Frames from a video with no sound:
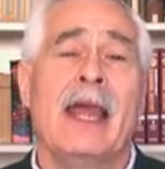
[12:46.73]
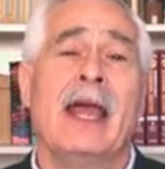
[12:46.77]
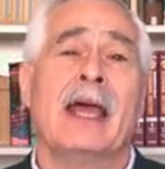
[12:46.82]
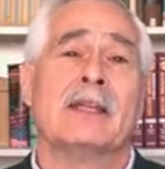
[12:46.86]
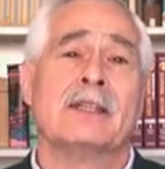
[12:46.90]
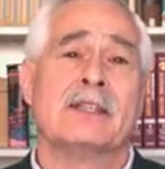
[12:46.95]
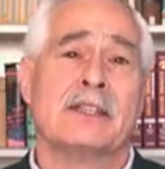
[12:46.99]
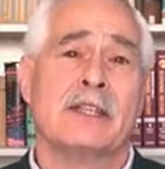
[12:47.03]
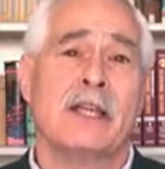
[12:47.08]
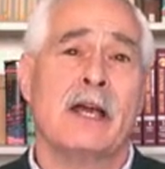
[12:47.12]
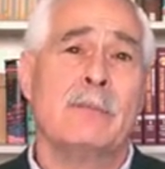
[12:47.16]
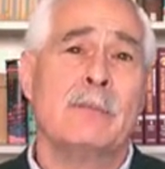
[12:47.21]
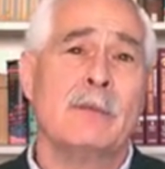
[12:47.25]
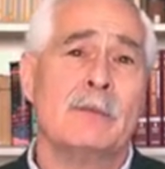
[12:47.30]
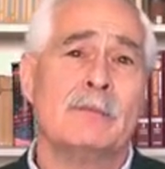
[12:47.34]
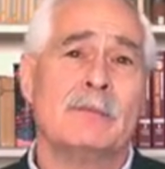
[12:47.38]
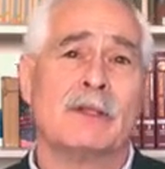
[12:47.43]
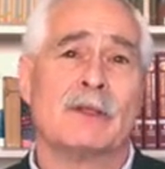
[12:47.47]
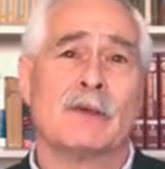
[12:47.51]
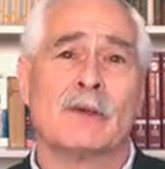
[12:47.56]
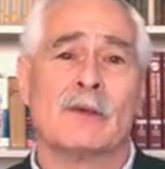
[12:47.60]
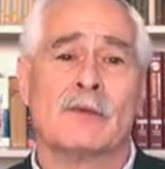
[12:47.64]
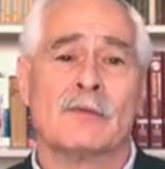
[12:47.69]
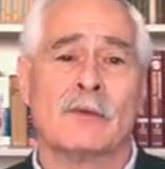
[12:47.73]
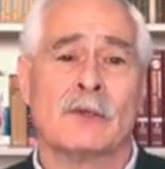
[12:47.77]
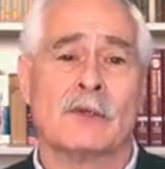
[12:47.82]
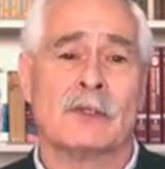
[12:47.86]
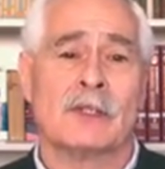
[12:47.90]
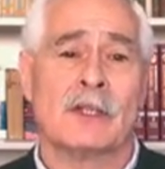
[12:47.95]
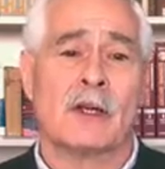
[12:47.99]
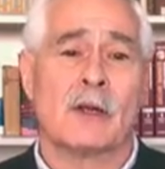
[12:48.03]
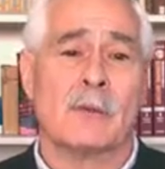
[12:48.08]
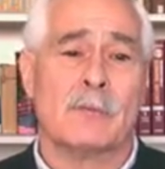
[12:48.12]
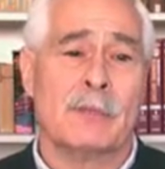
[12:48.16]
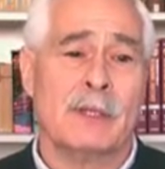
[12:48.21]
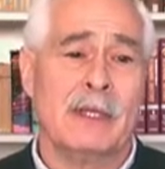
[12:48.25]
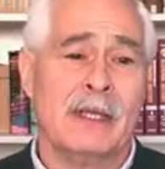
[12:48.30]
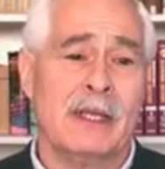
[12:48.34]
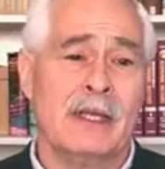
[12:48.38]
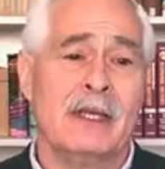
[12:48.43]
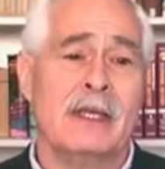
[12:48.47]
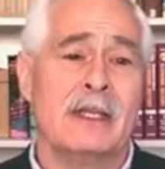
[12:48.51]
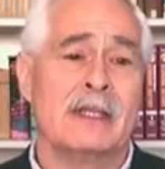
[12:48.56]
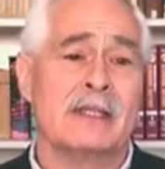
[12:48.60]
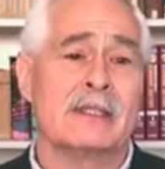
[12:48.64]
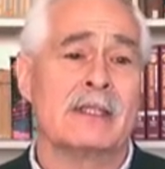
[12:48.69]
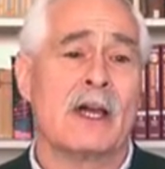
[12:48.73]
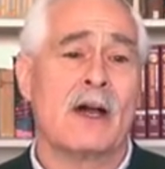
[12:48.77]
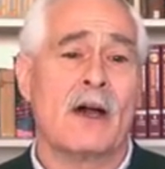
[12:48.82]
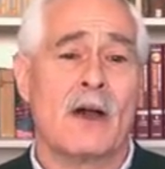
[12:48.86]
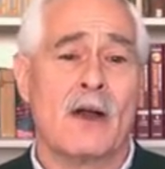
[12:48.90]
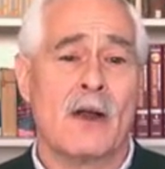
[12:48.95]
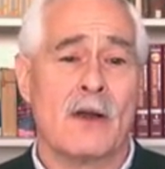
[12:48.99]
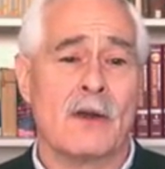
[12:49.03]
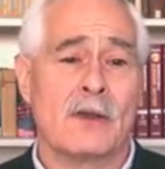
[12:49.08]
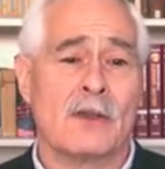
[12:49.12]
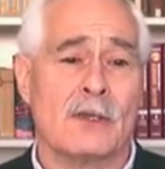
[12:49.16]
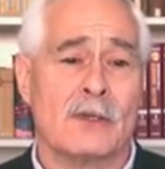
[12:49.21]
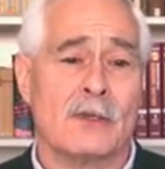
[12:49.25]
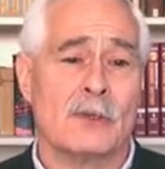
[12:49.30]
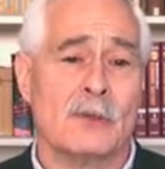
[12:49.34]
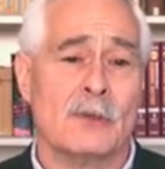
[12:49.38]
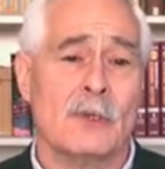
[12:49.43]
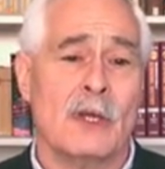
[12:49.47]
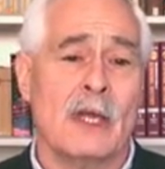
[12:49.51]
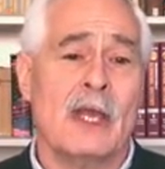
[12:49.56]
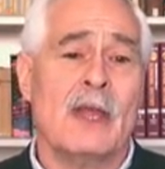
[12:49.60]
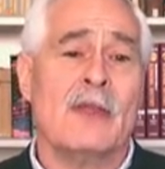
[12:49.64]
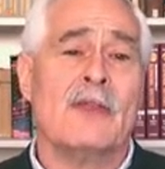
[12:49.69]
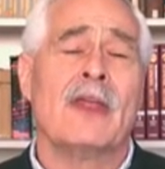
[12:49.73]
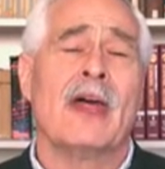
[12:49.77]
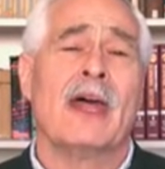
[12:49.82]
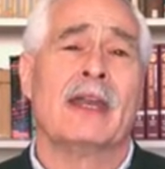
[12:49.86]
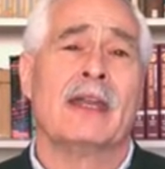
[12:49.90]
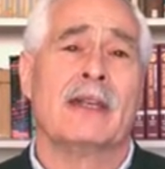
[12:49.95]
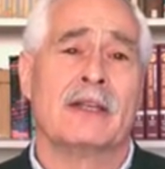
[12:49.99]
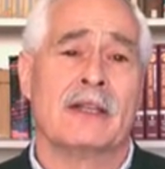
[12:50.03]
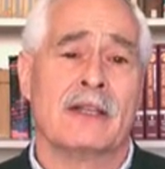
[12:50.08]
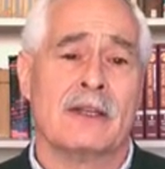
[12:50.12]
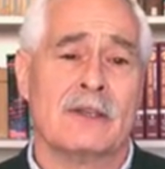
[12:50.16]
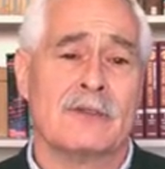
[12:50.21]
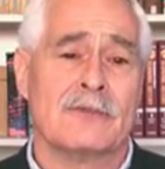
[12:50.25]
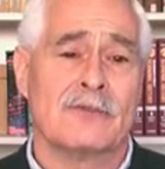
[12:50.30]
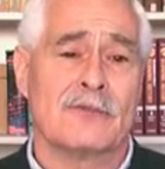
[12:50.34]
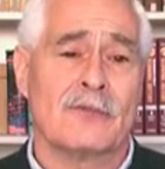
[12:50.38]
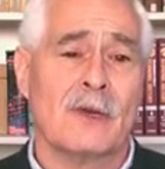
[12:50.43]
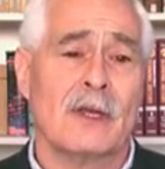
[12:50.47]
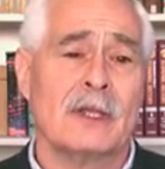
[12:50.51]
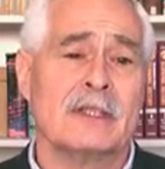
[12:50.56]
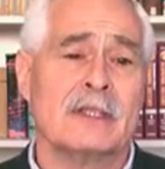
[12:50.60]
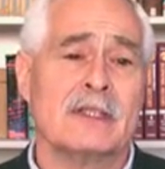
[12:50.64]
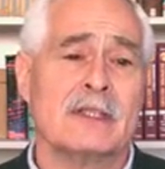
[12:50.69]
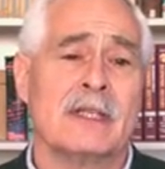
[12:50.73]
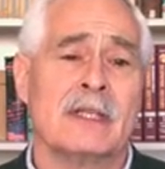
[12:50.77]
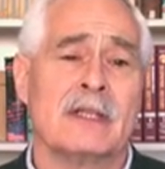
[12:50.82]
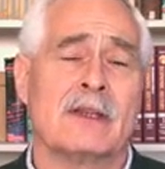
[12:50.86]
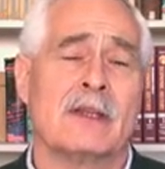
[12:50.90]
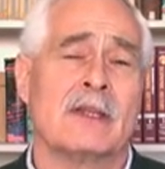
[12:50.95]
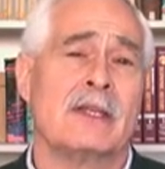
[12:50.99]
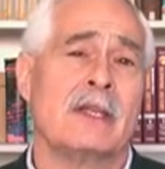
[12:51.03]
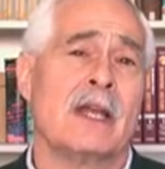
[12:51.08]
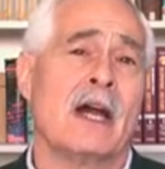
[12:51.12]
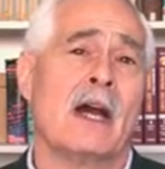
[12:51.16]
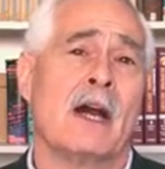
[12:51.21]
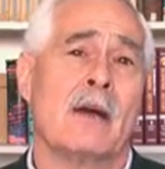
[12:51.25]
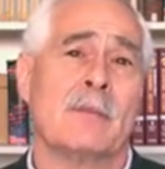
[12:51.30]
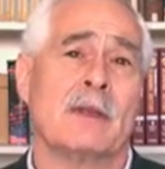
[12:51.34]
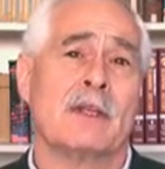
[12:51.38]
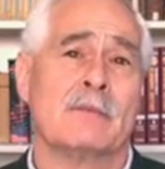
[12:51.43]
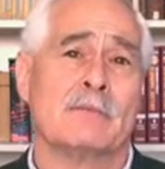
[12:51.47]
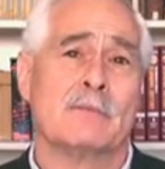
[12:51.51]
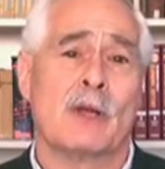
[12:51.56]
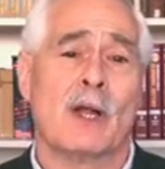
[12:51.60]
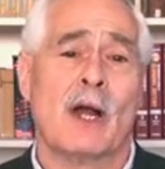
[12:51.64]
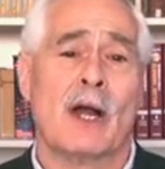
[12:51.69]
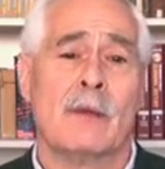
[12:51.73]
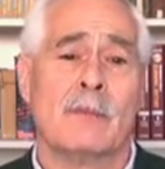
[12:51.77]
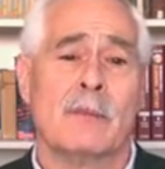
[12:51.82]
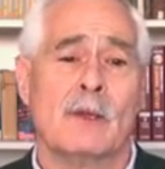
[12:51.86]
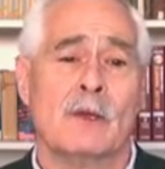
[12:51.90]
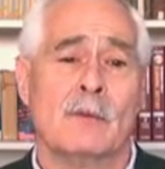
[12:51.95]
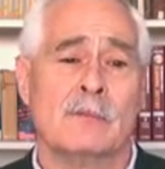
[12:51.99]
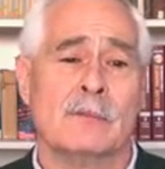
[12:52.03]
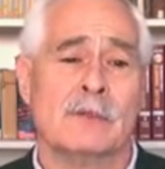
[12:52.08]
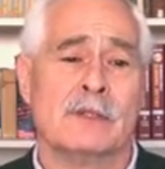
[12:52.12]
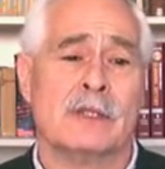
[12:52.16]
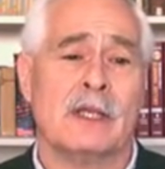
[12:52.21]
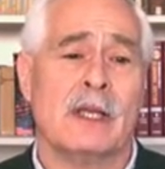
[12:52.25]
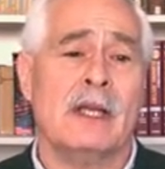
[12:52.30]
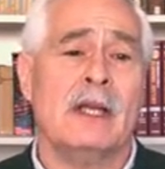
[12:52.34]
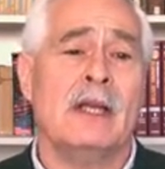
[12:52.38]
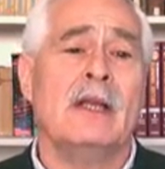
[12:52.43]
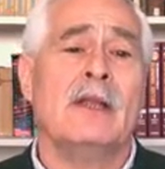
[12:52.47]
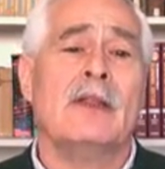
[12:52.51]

And some observers are beginning to argue that in confronting the common problems,